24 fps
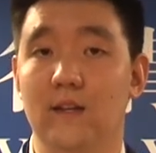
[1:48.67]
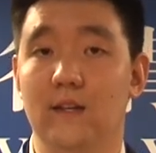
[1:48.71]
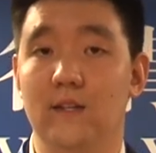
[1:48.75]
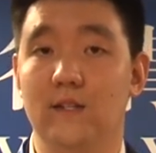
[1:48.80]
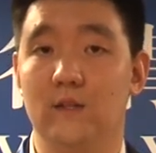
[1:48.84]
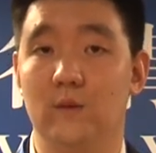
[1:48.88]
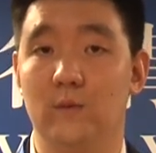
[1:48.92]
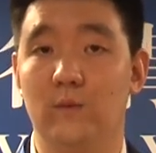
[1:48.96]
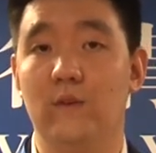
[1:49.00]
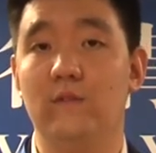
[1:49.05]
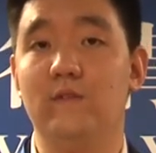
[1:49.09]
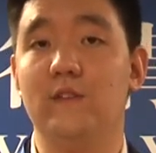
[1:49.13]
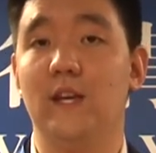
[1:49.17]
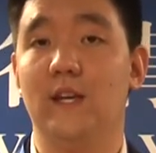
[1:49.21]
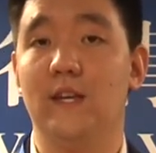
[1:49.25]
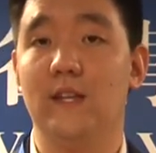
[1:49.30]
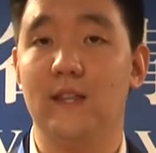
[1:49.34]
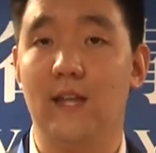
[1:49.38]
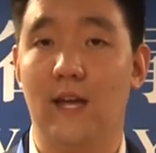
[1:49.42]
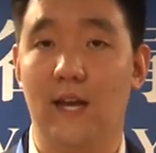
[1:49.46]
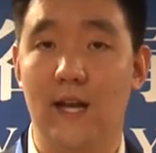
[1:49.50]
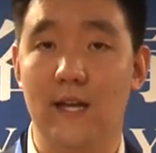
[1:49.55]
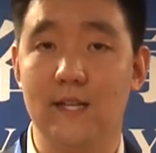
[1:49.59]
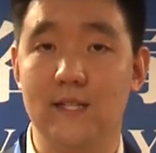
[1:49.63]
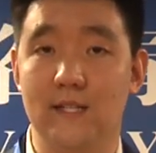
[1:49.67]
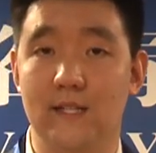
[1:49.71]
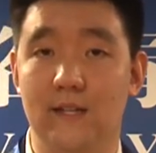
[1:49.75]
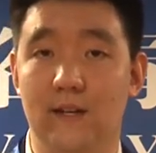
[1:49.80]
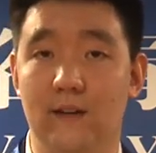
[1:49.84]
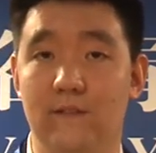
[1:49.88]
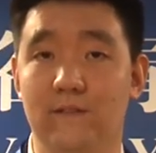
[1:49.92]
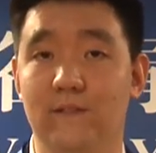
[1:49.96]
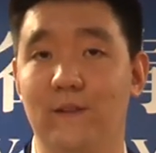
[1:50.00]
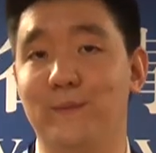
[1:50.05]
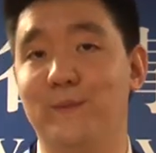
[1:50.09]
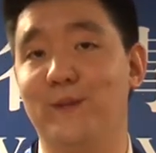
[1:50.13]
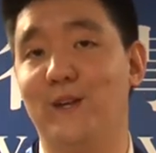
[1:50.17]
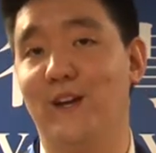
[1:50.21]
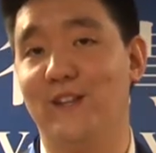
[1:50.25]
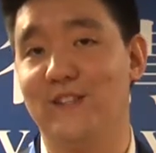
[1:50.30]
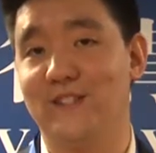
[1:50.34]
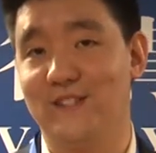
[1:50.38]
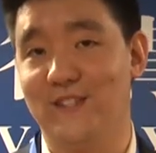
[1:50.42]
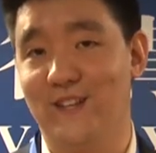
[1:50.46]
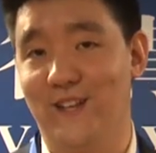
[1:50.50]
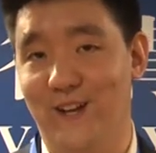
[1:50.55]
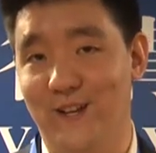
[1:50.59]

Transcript: So we've taken that idea, flipped it on,